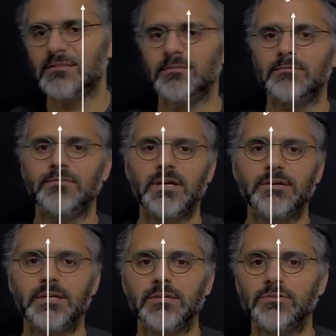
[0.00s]

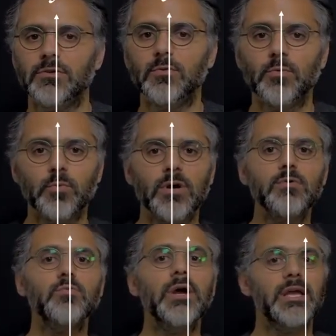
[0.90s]
varying. So one
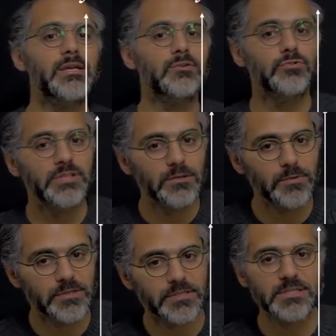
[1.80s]
way to deal
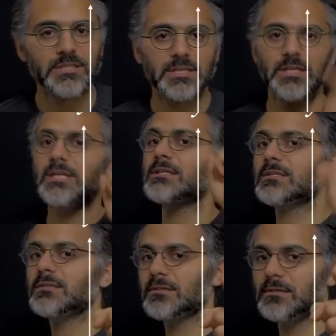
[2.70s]
with this is
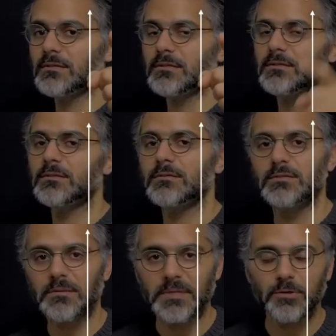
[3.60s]

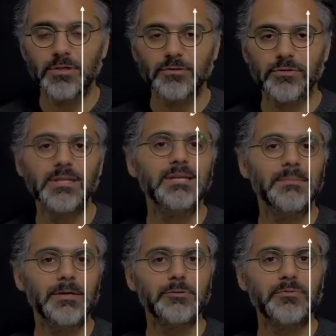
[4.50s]
something you need to think
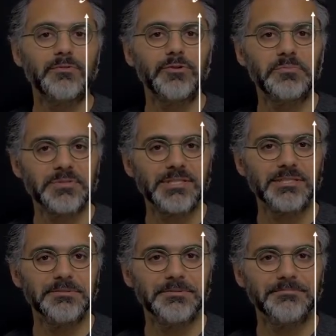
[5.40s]
about before you proceed.
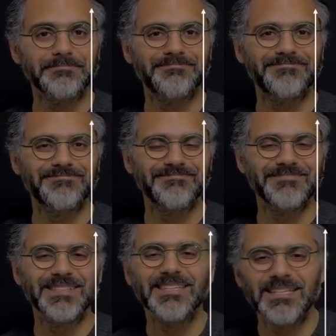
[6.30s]

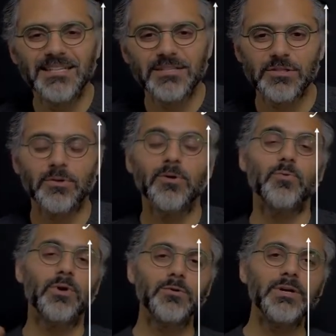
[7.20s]
So
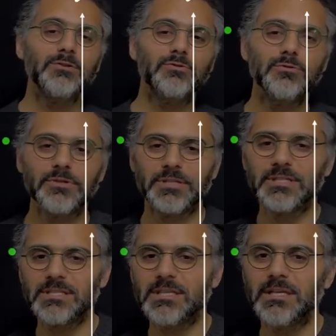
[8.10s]
one way to do
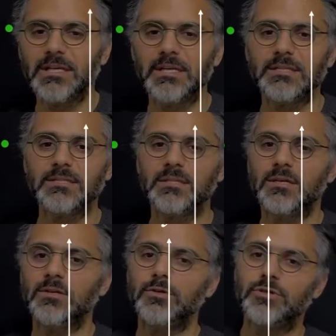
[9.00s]
this is
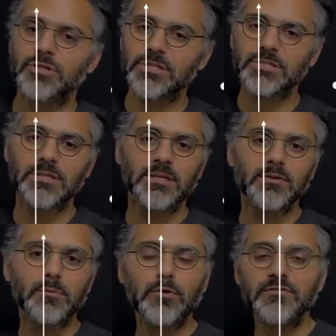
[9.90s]
you just
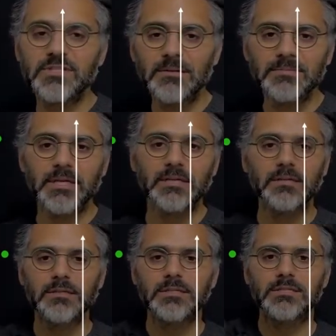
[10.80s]
remove some data.
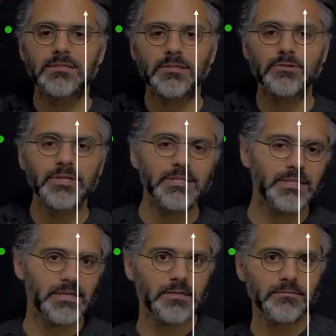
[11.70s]
This is the green
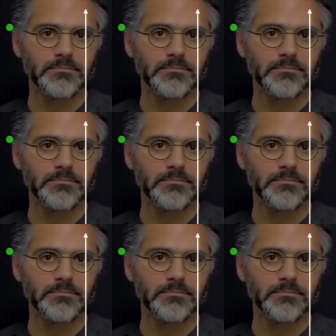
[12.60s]
data.